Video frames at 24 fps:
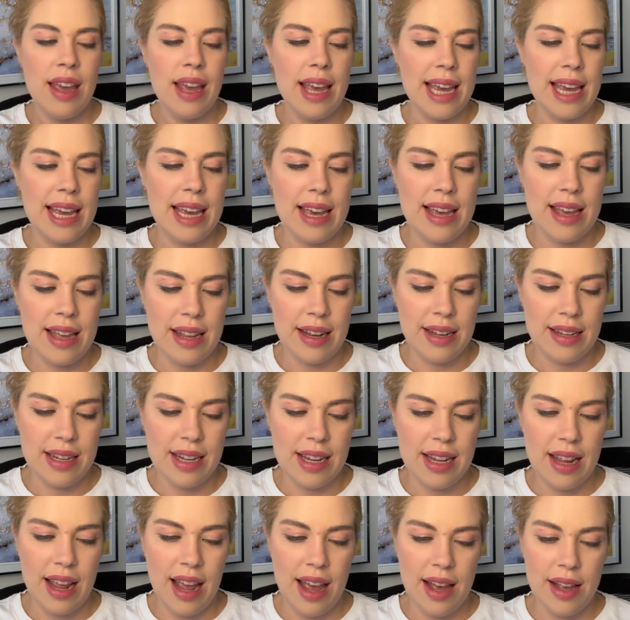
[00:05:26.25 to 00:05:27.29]
And
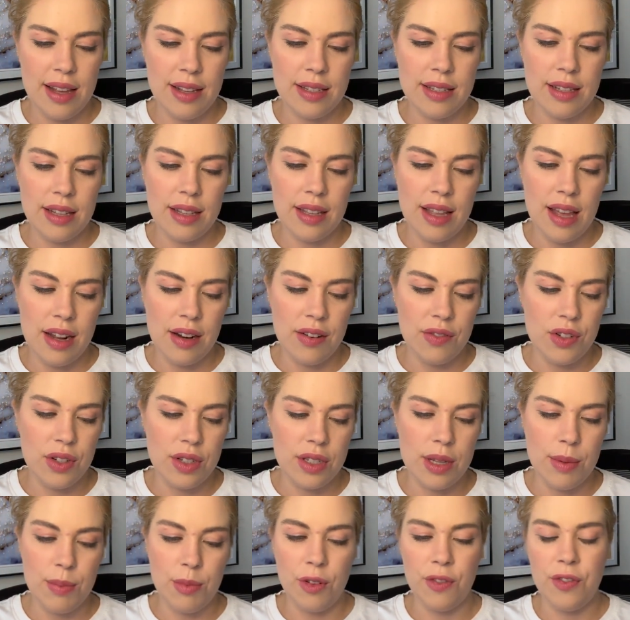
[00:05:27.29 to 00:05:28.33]
it has a lot of just
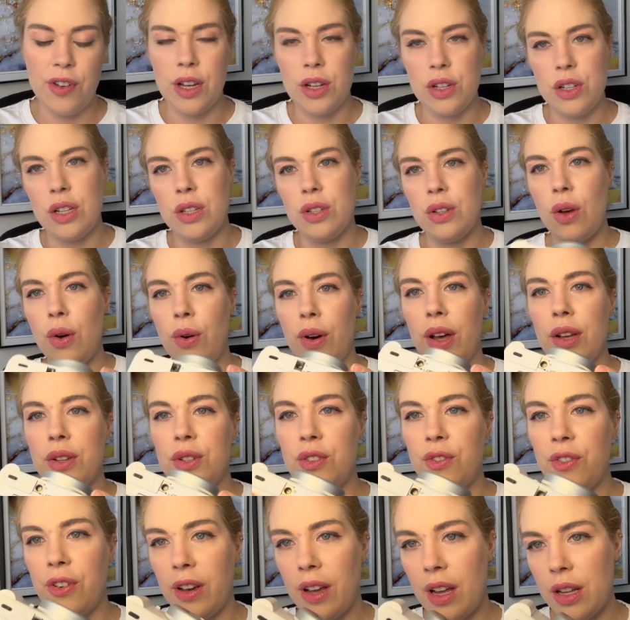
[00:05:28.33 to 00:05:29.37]
simple functions. Oh, I
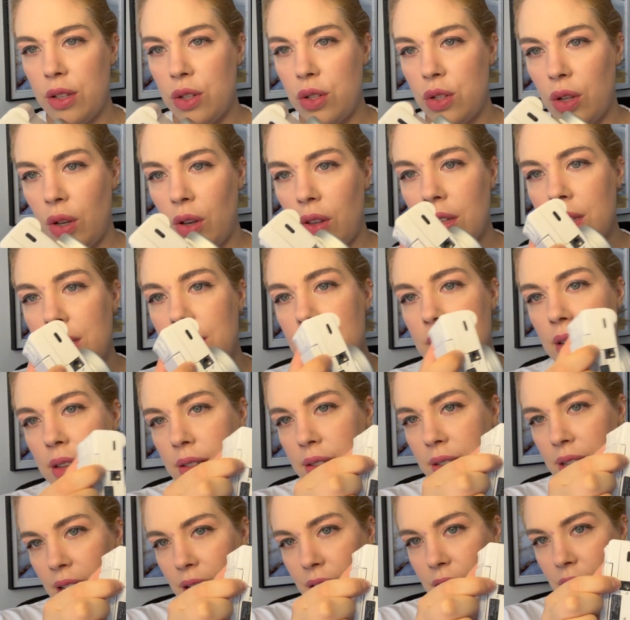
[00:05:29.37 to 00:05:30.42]
also forgot to show you, this is a
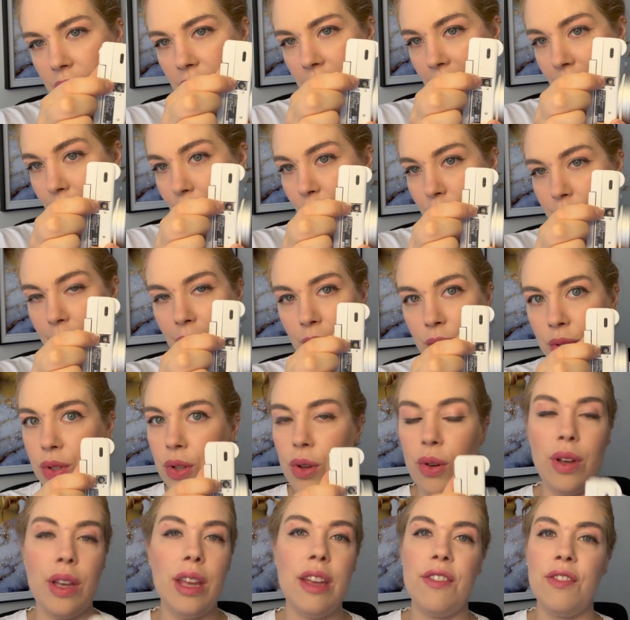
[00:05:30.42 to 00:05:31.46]
standard camera mount.
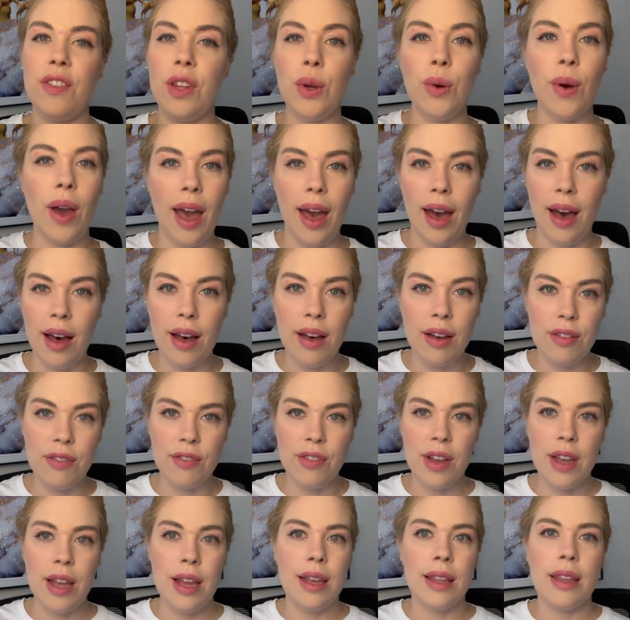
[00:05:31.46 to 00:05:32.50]
So if you
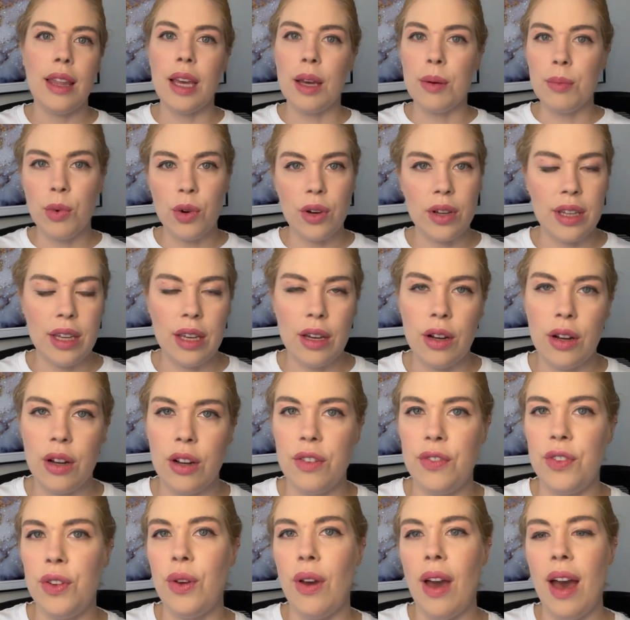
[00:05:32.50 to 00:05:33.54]
have like more gear,
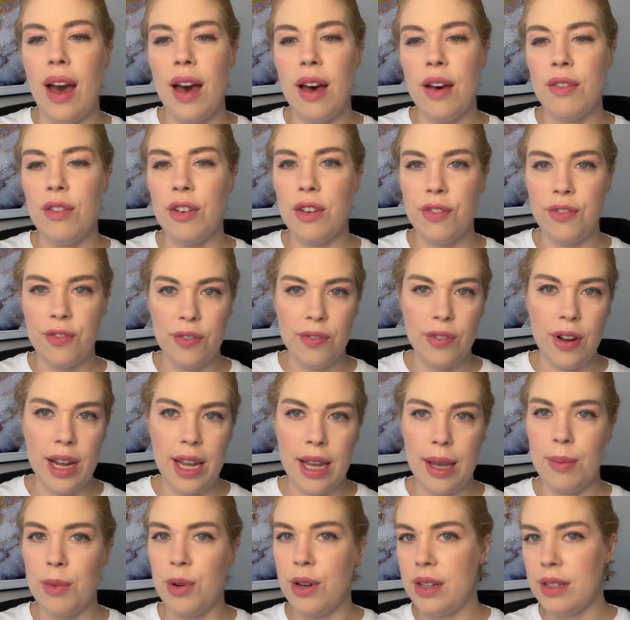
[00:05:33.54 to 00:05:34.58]
if you have a
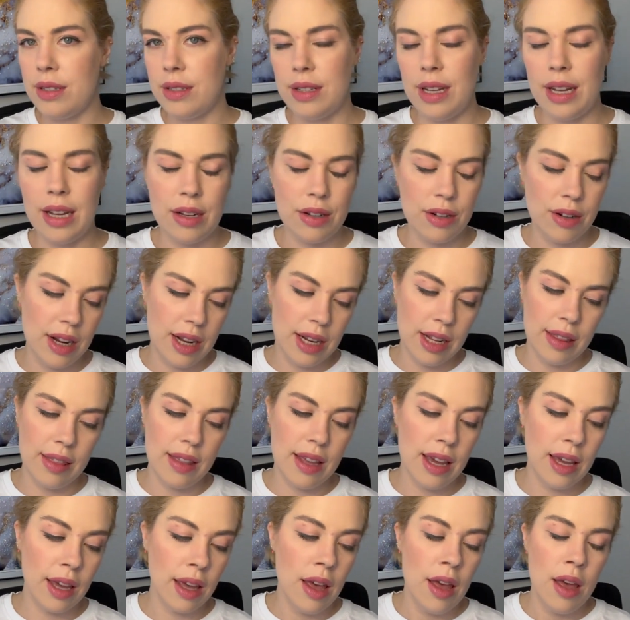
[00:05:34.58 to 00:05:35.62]
frame or a stand or
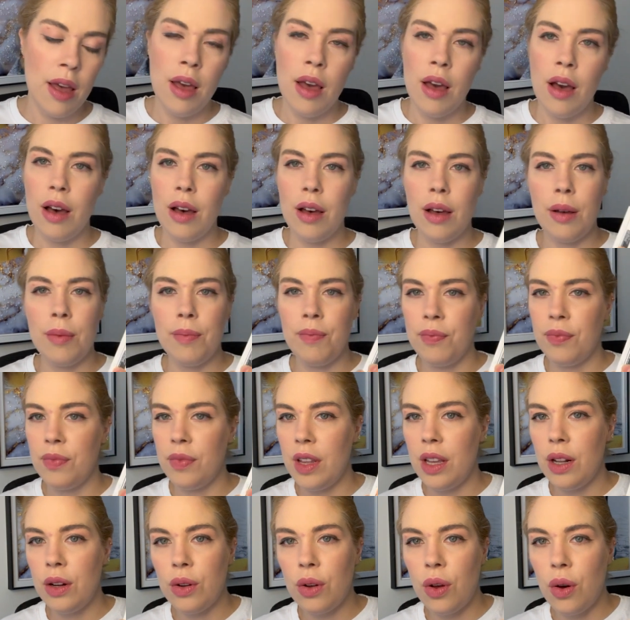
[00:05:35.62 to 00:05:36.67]
anything,
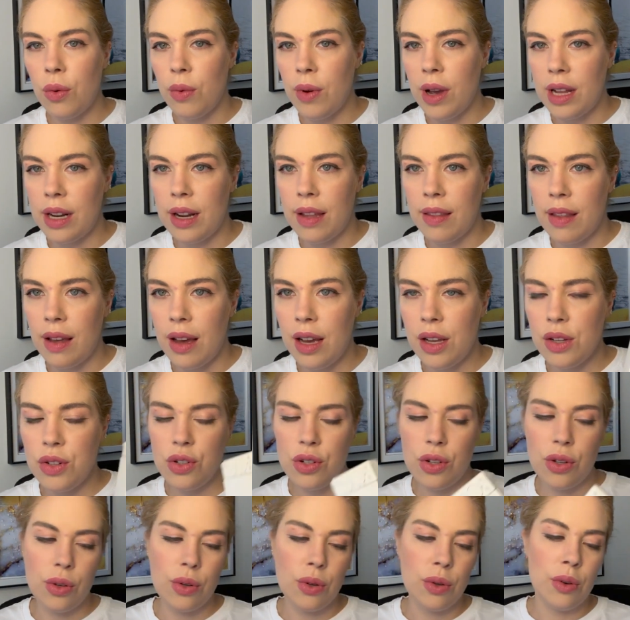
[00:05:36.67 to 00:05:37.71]
it'll go right on the hot
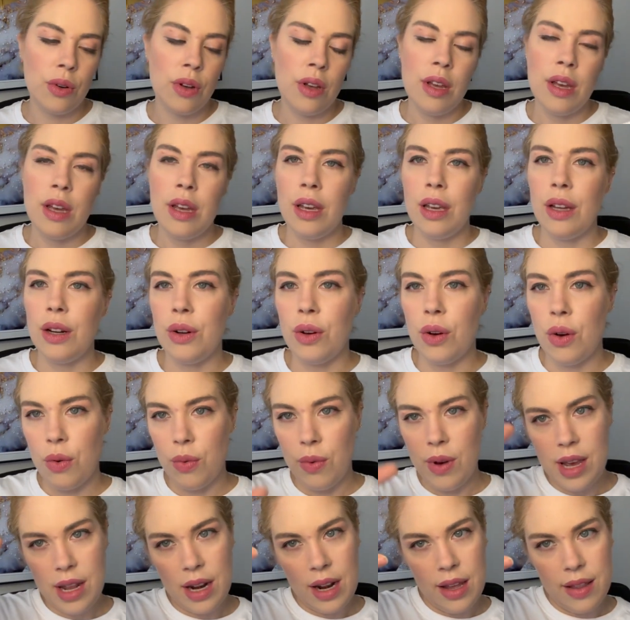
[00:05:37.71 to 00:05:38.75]
shoe. It'll go
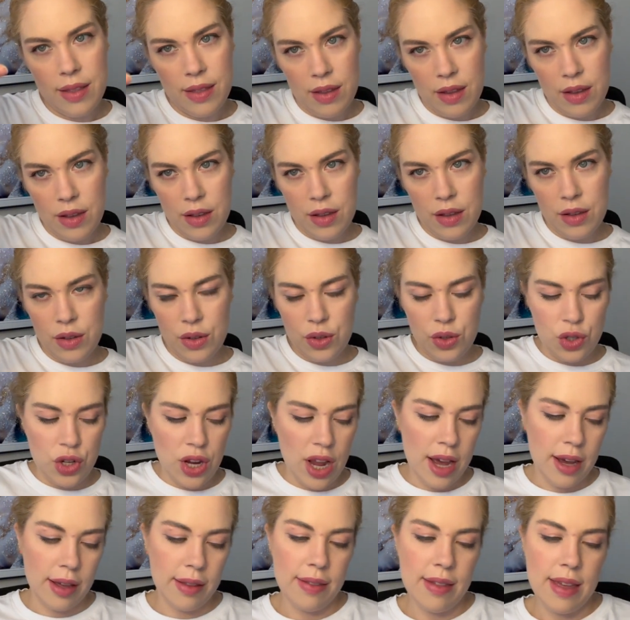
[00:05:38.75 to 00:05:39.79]
right on the
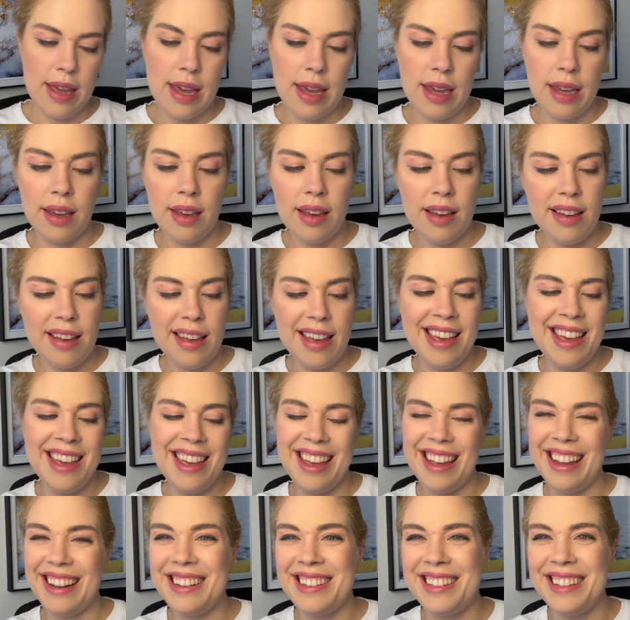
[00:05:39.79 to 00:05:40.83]
jack thing.
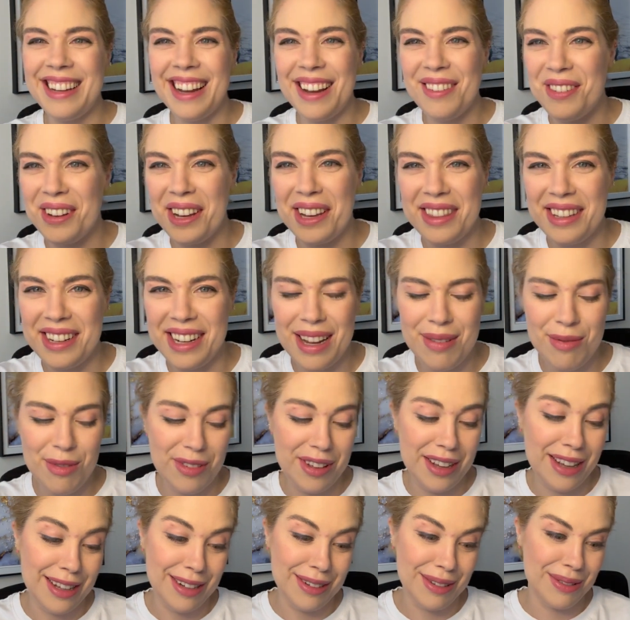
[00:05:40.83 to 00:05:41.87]
And I forgot the name of
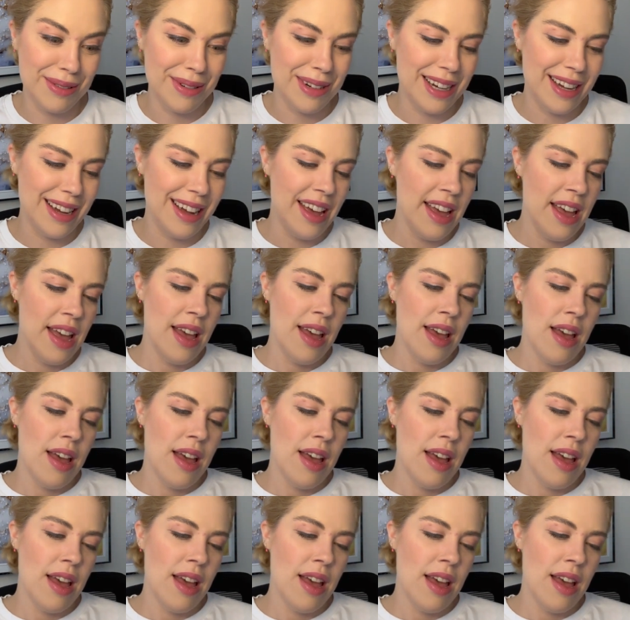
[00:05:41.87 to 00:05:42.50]
it, I don't know why.